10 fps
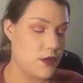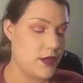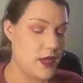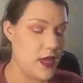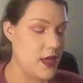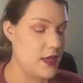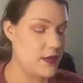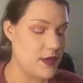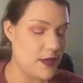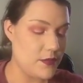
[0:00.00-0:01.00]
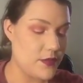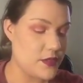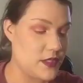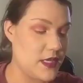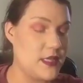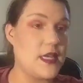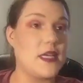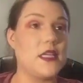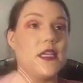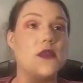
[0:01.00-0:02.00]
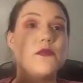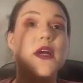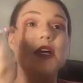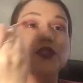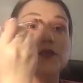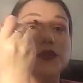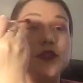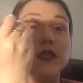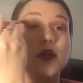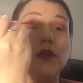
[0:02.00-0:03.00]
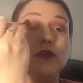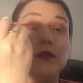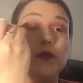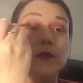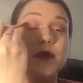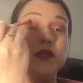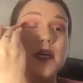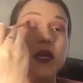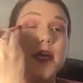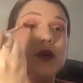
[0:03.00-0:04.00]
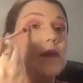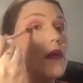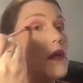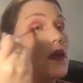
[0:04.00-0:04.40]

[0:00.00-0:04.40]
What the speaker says: Okay, I'm going to take that clean brush. We're just going to go through one more time.